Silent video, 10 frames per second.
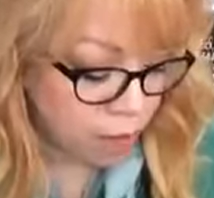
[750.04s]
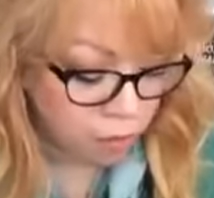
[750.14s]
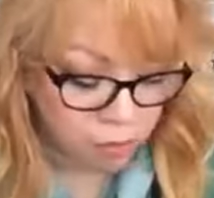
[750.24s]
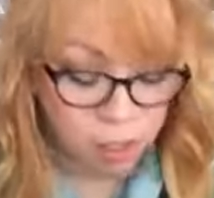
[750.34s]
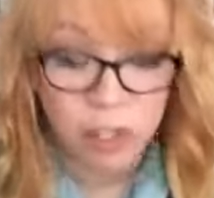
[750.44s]

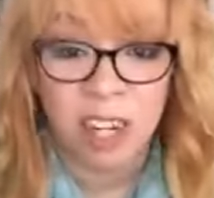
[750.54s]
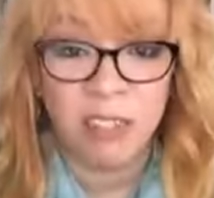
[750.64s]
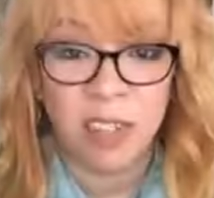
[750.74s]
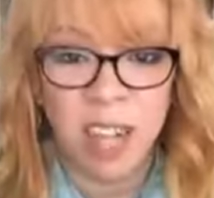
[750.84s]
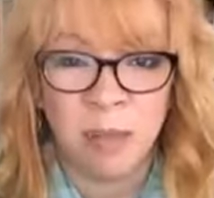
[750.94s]
about the
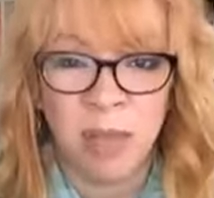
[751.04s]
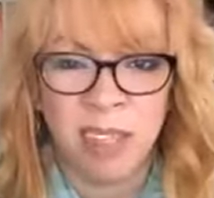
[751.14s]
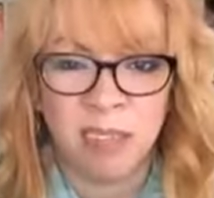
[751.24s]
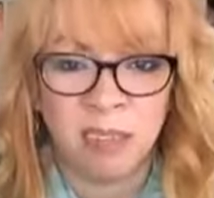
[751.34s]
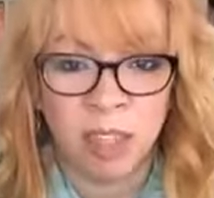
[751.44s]
transfer
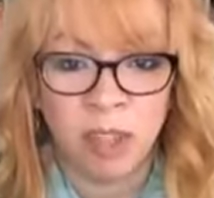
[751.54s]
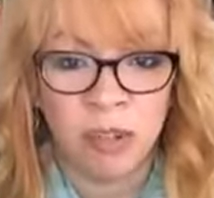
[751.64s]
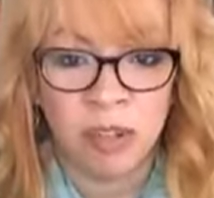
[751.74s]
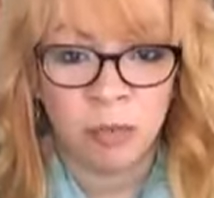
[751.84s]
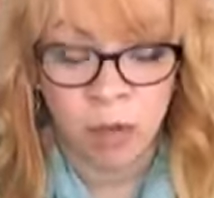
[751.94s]
coming
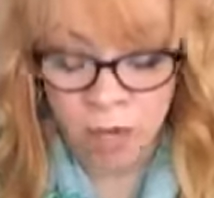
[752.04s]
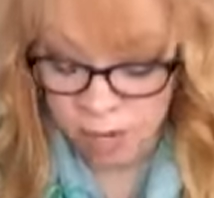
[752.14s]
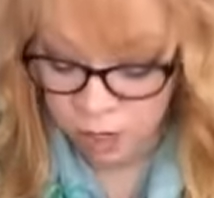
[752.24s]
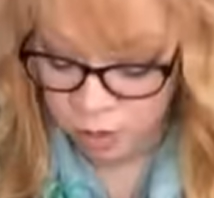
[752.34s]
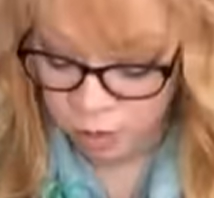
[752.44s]
loose on one
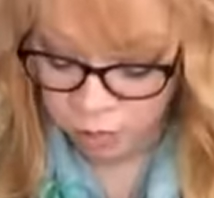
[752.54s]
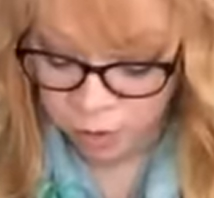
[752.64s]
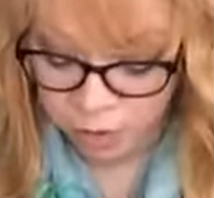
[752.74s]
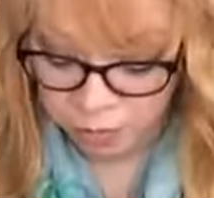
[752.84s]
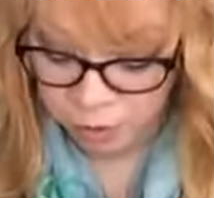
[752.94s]
end or
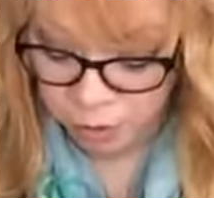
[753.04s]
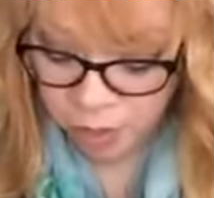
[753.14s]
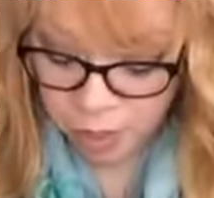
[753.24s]
whatever.